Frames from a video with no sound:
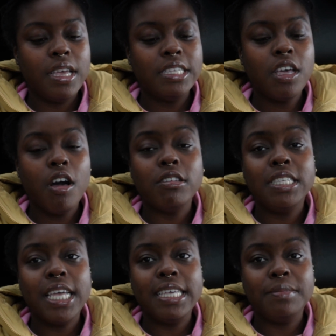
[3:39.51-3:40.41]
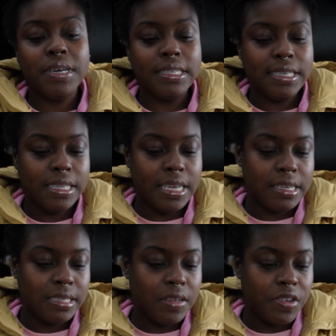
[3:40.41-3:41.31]
It's called Taste Buds
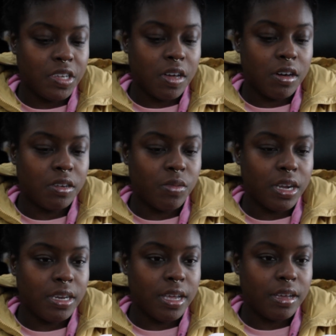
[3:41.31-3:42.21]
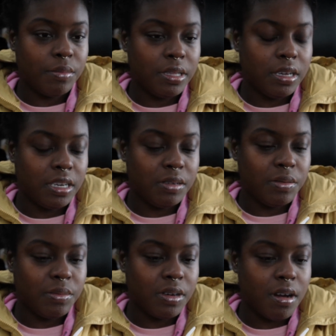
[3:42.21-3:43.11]
Atlanta, so I'm going to call them right now. I'm going to look them
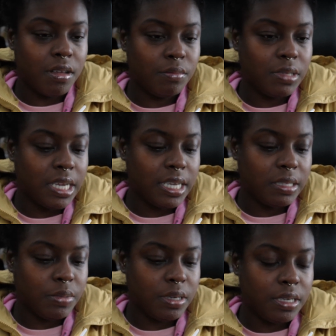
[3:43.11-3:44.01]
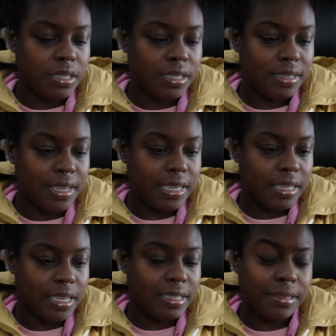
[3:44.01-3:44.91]
up and call them Taste Buds
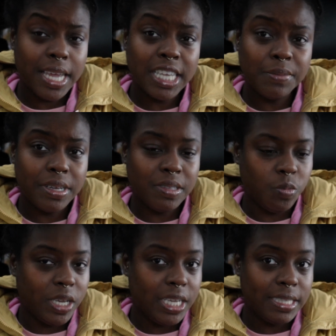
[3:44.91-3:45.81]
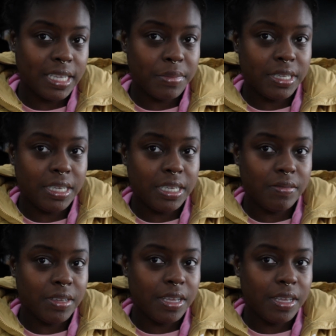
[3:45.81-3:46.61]
Atlanta. Taste Buds Wings, I believe.